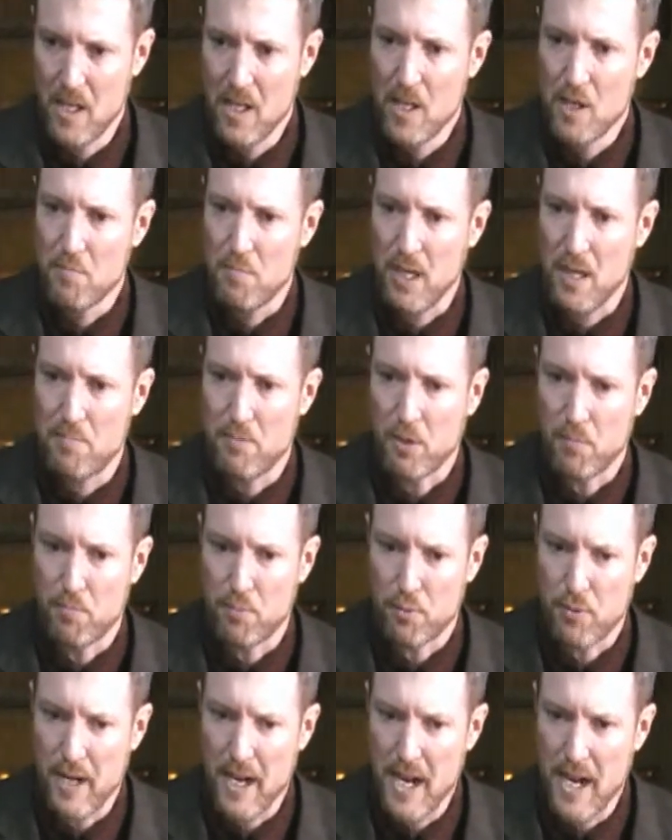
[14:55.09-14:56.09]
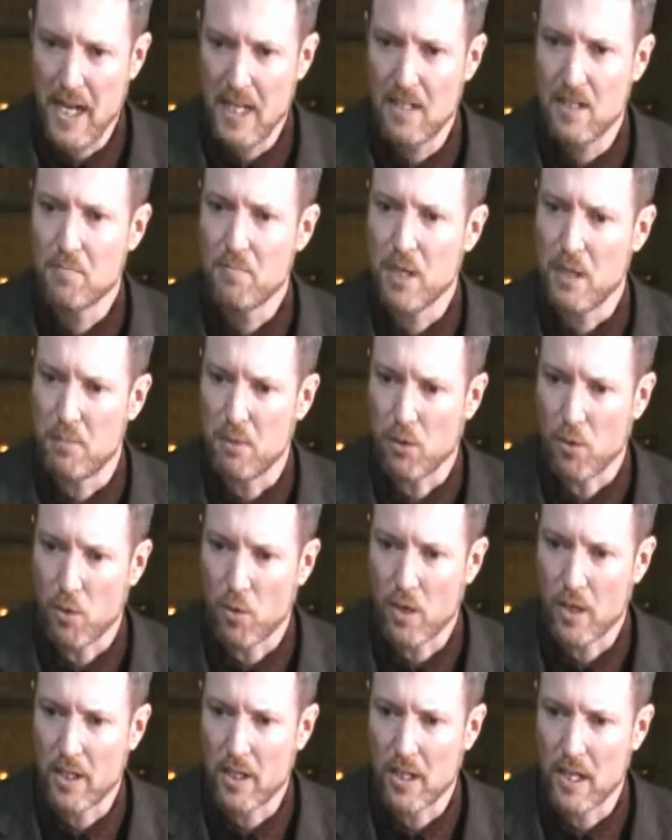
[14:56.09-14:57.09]
People prayed, people
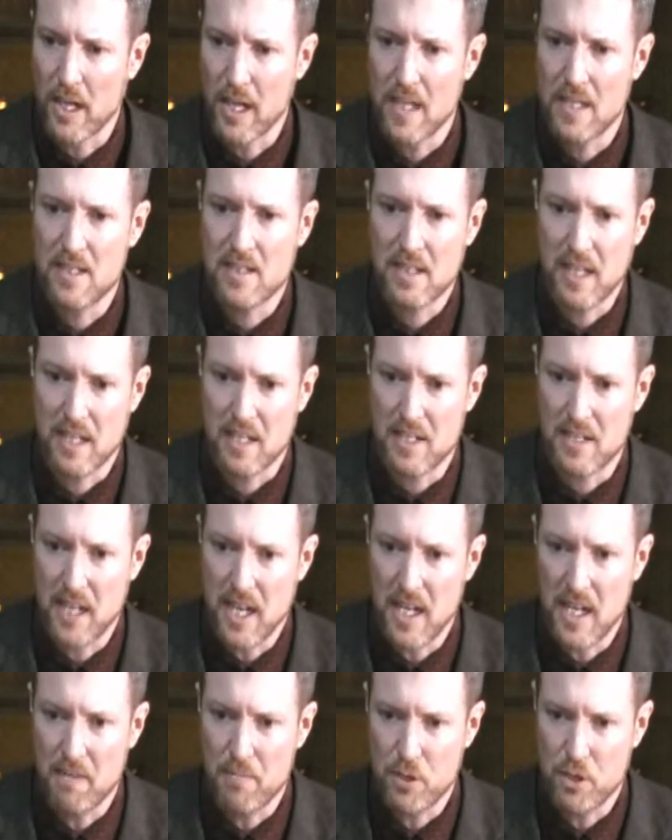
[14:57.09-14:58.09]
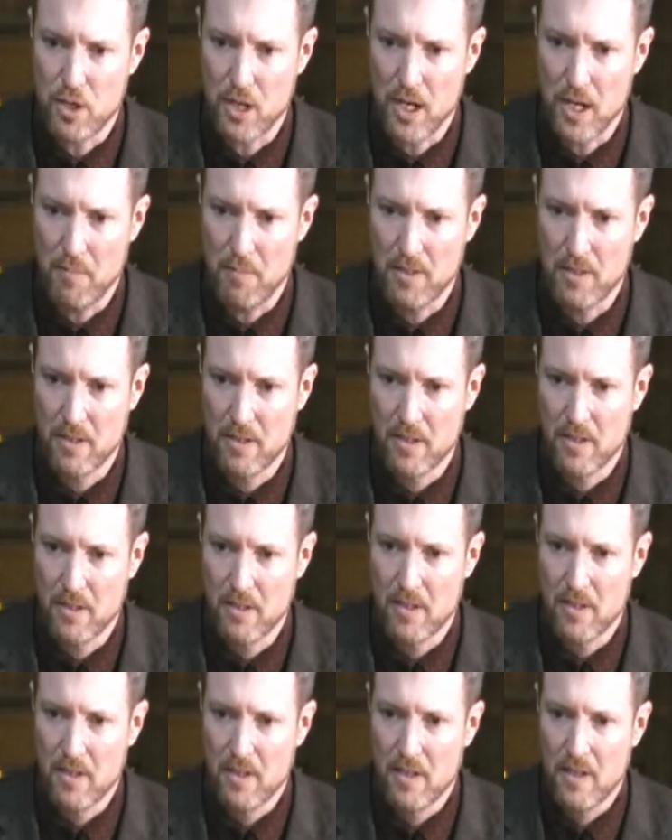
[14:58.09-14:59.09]
organized, they set up shop.
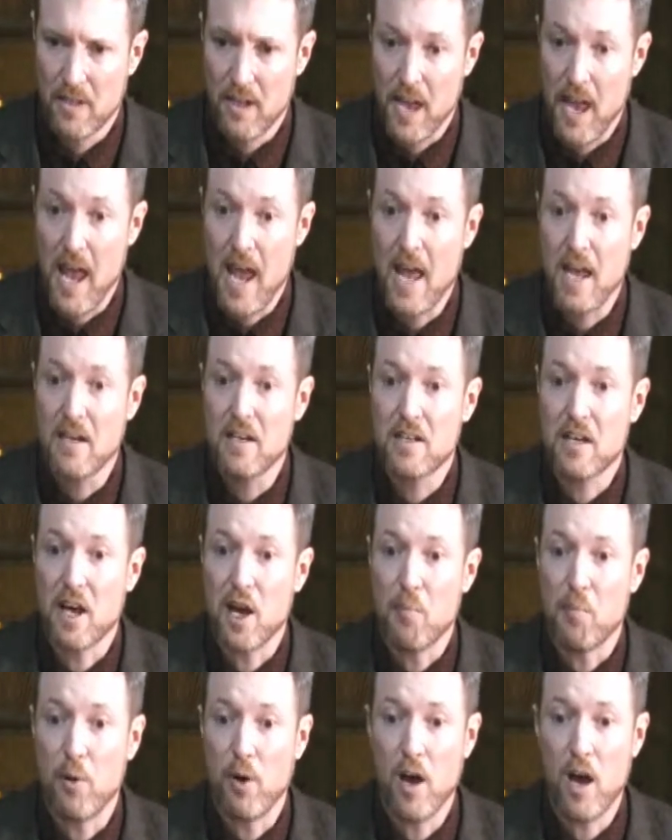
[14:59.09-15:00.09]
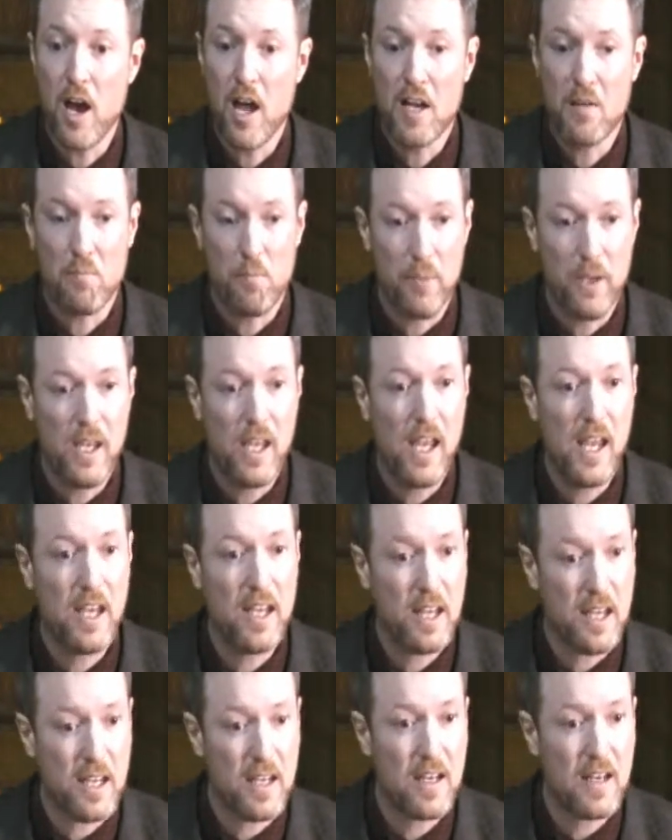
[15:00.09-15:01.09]
And upon being
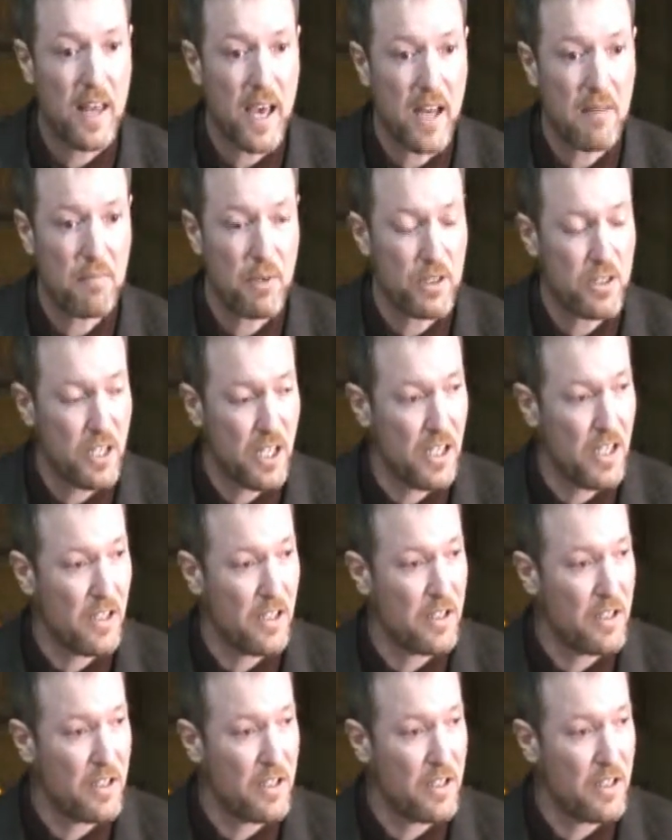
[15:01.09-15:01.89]
being in that particular